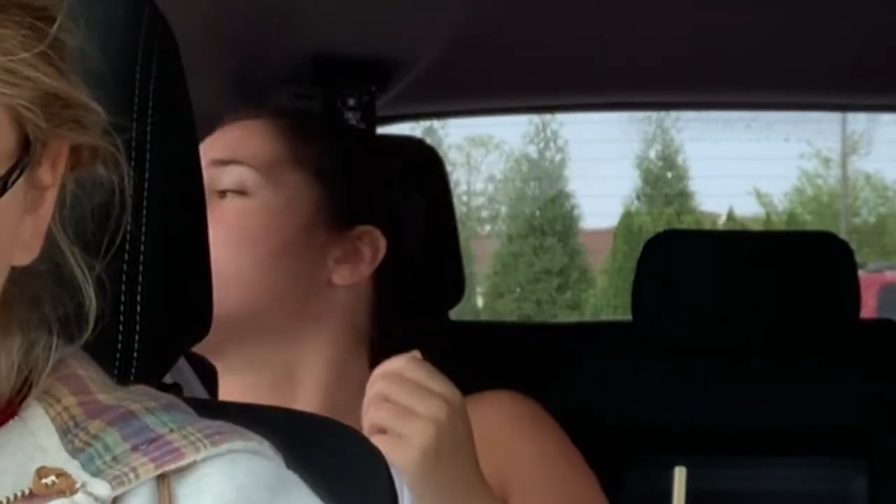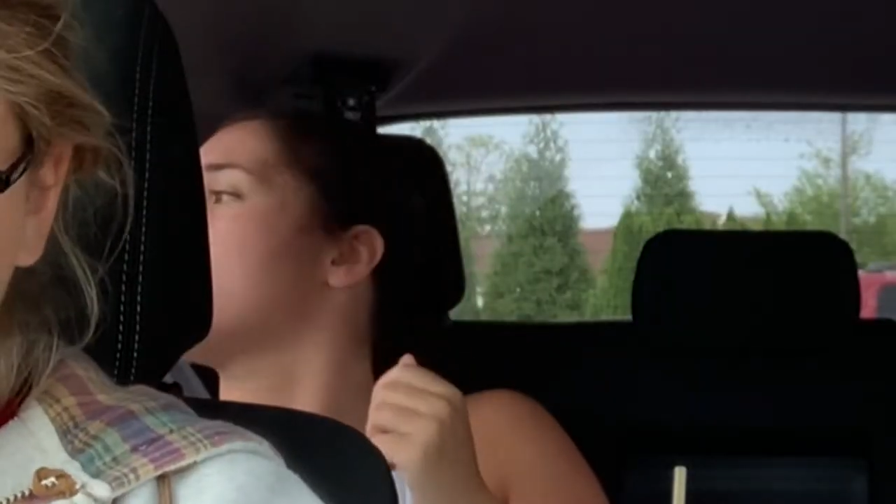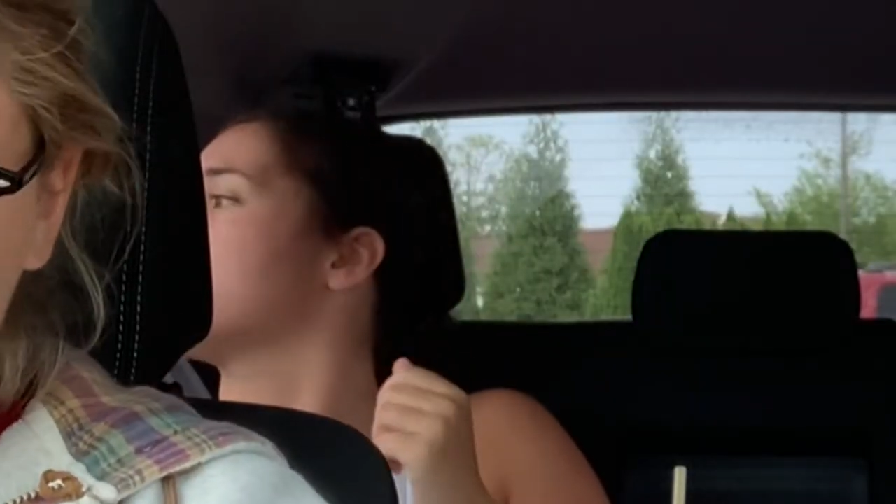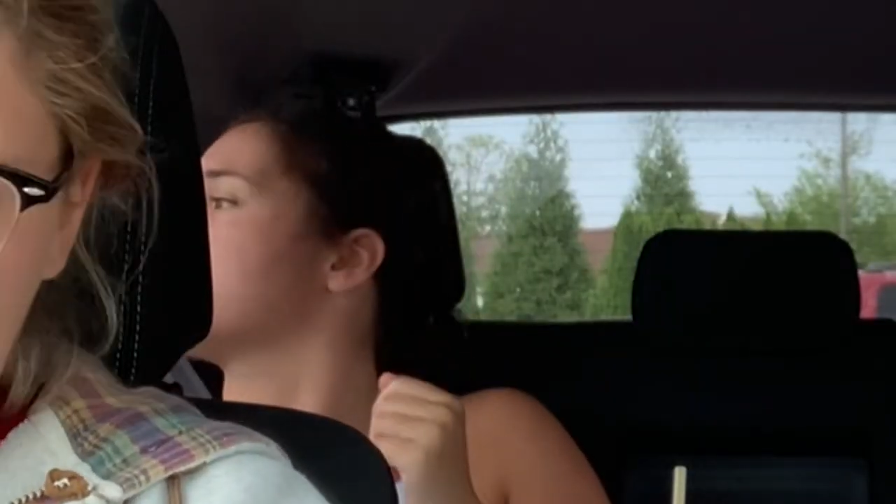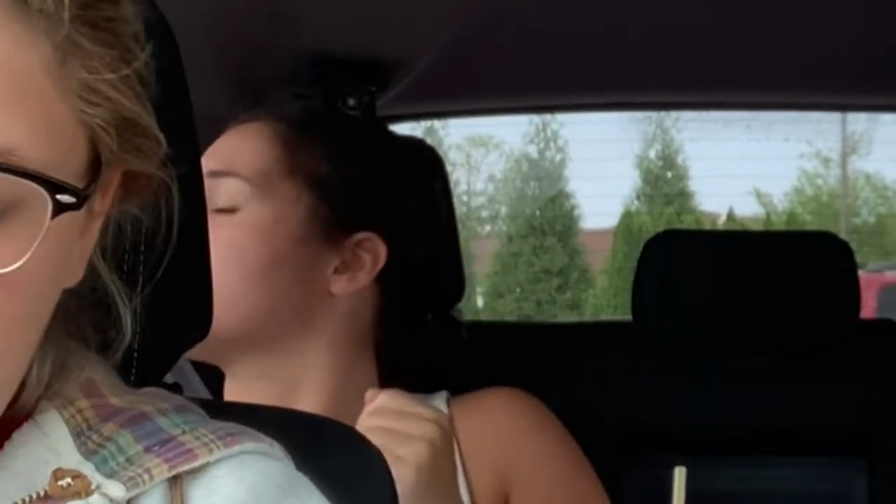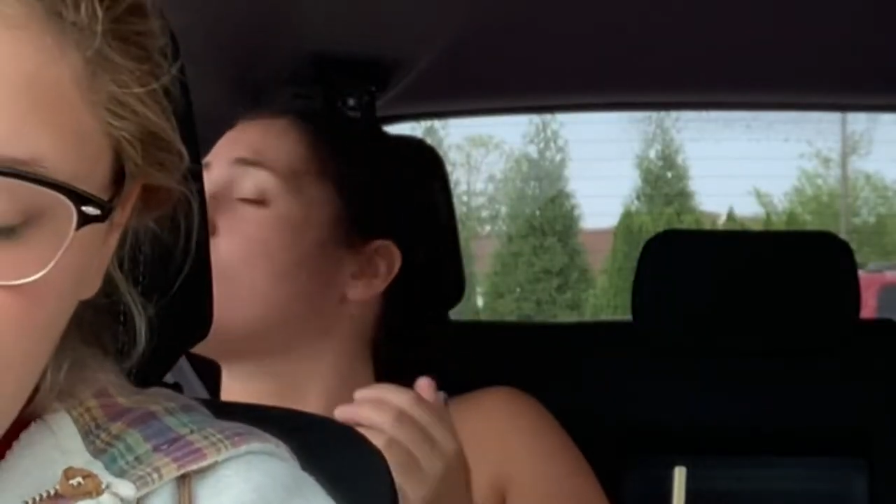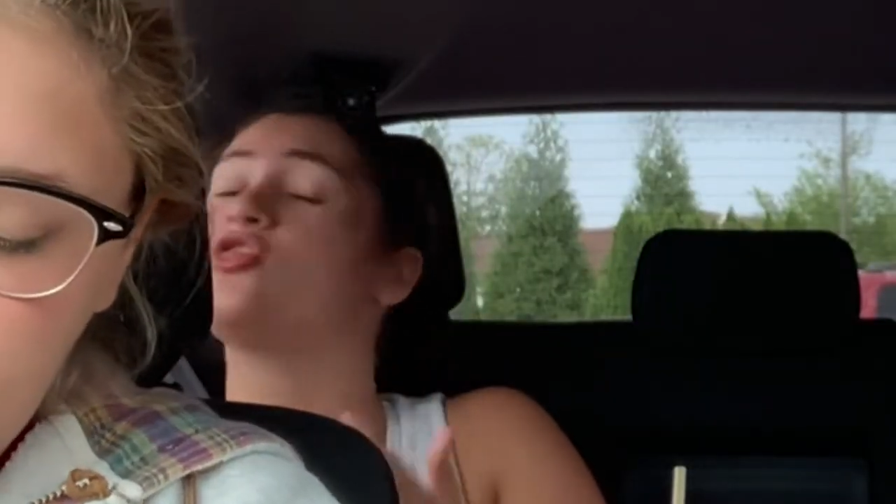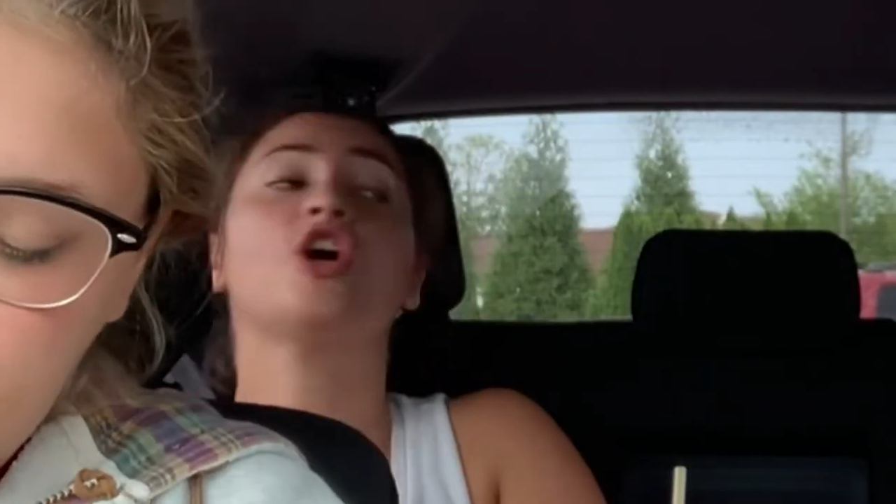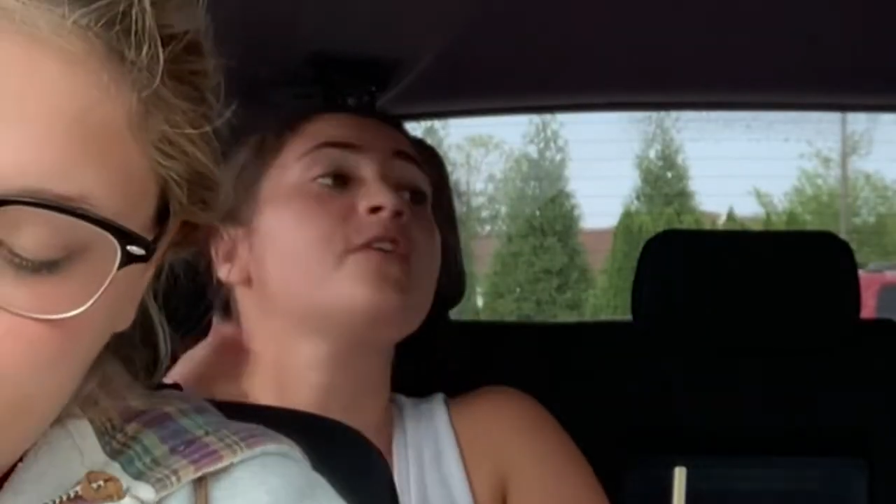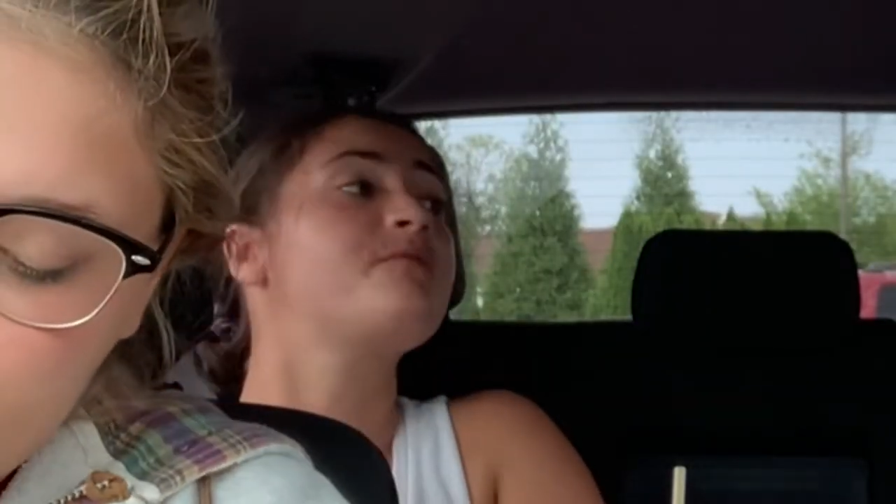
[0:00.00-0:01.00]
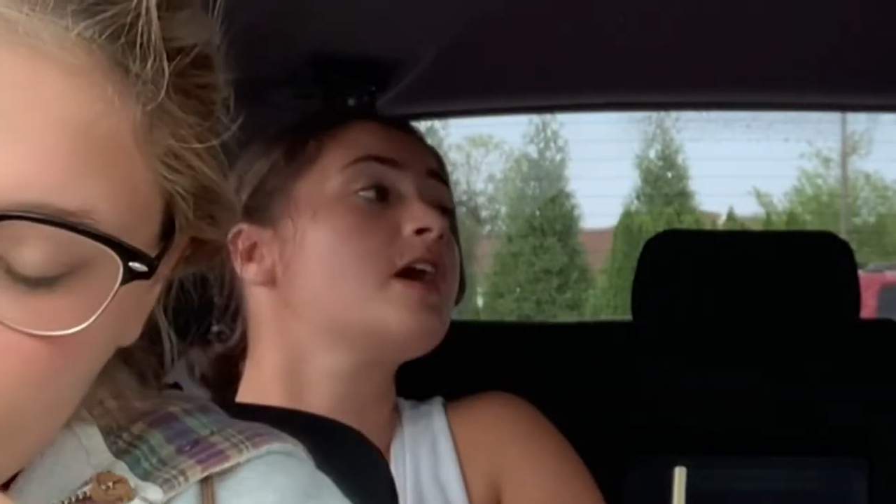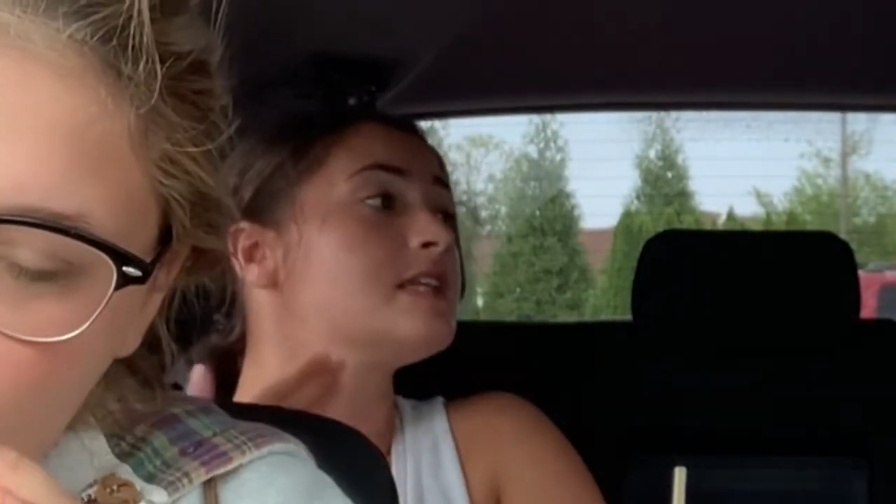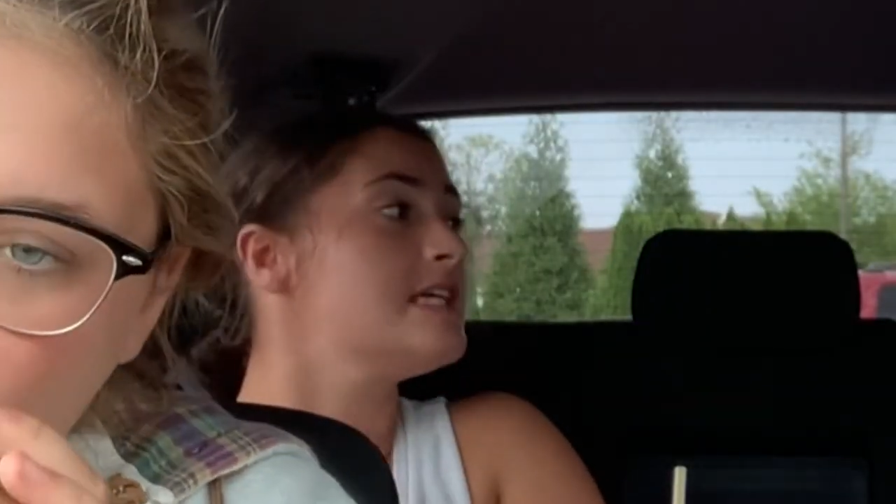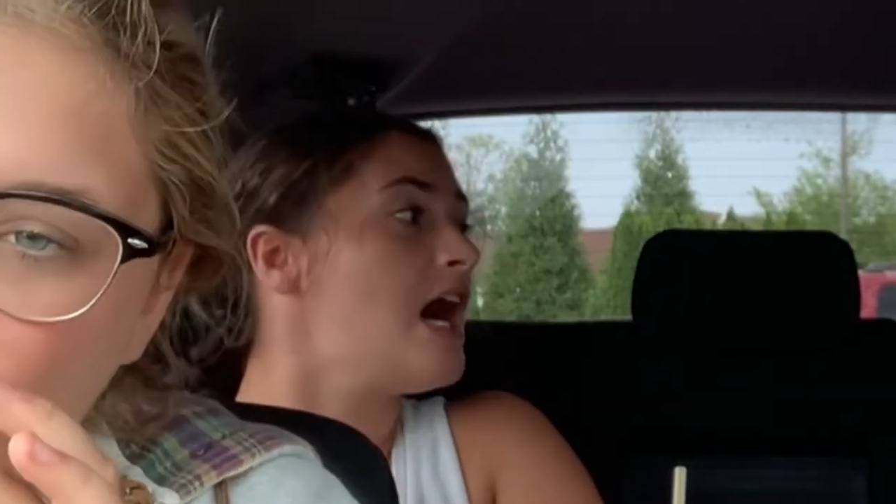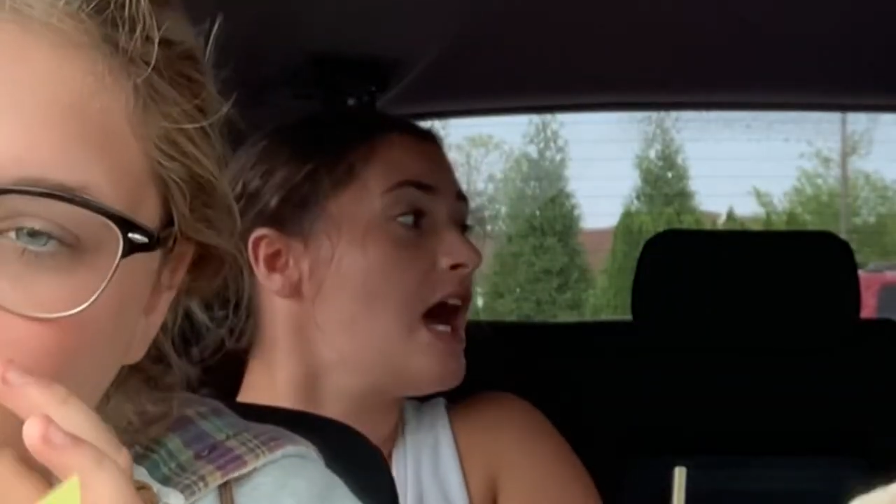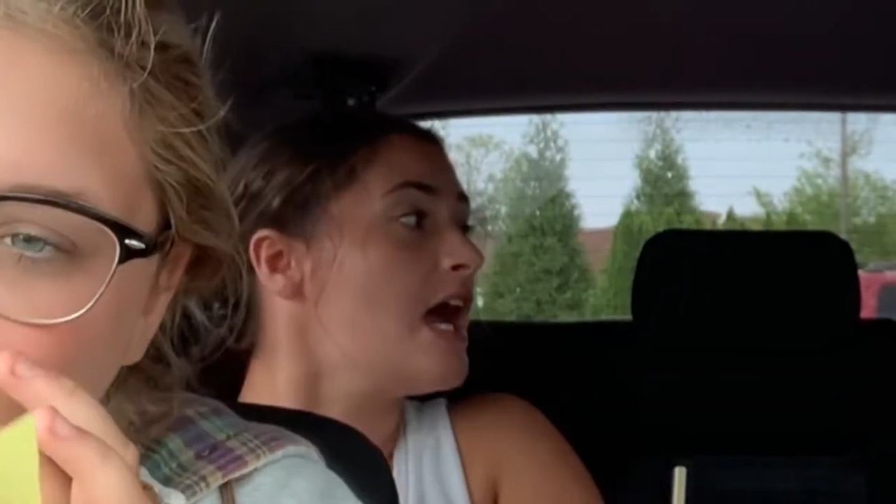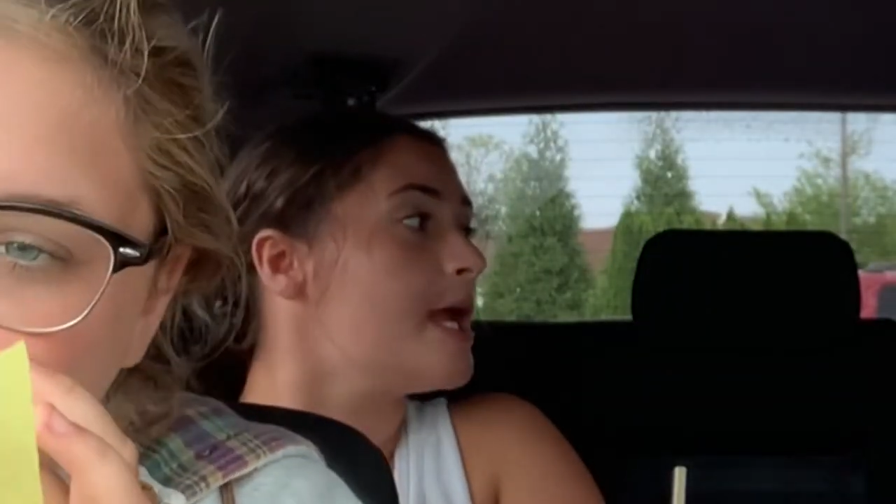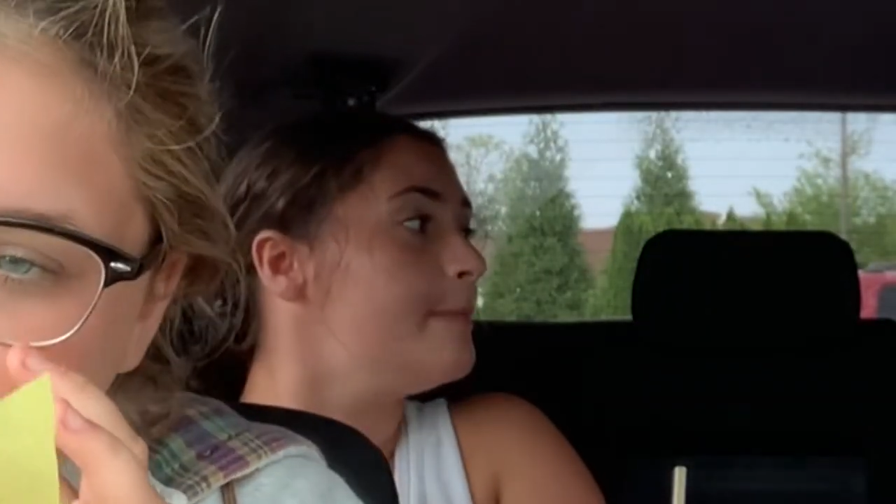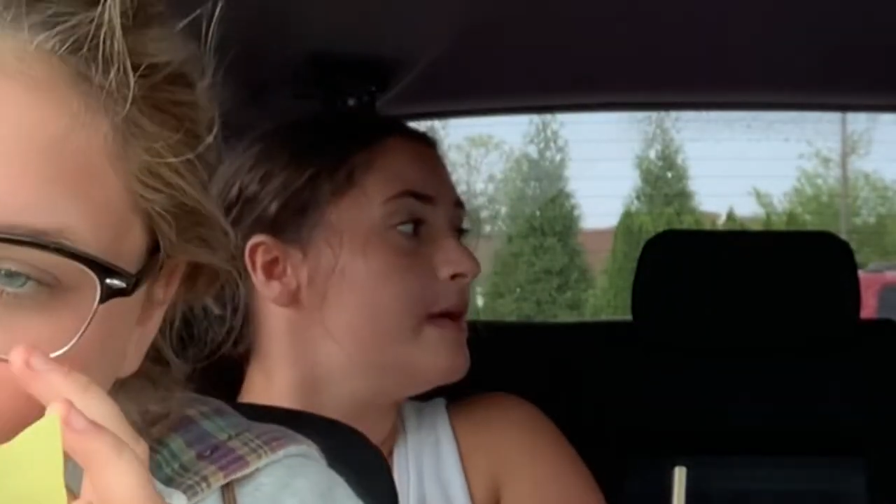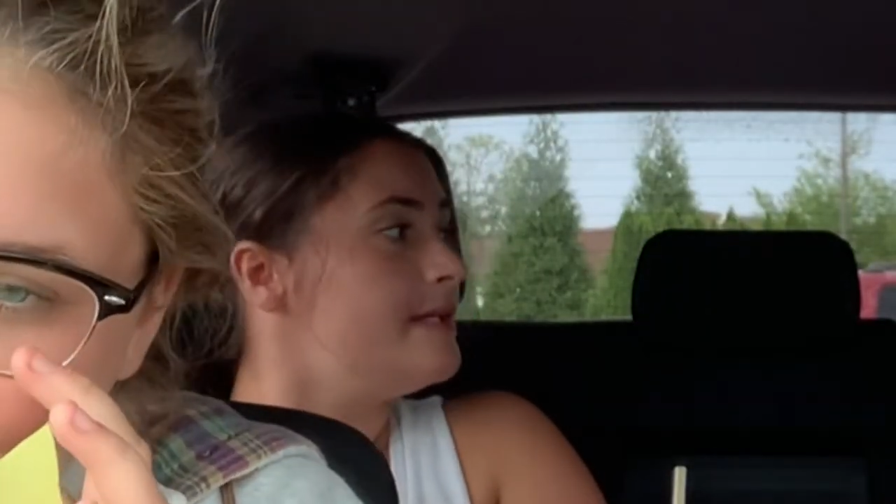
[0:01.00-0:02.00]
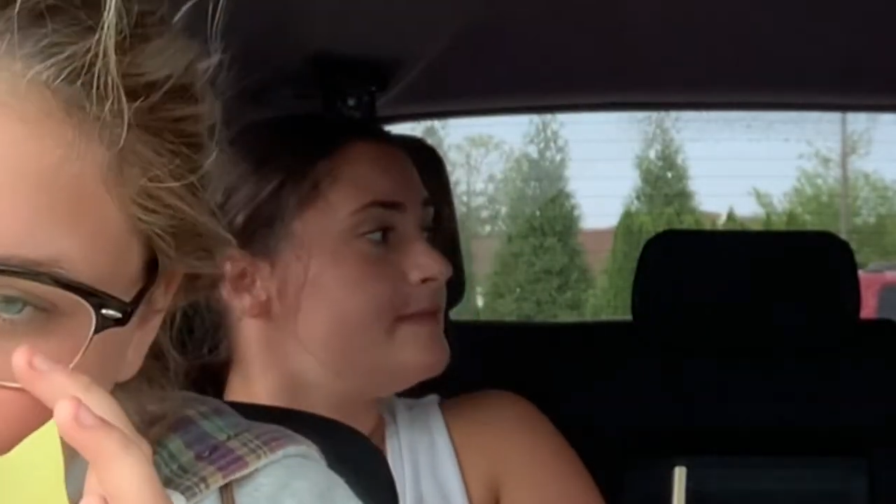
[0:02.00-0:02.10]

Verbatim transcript: sauce, like the third fucking time.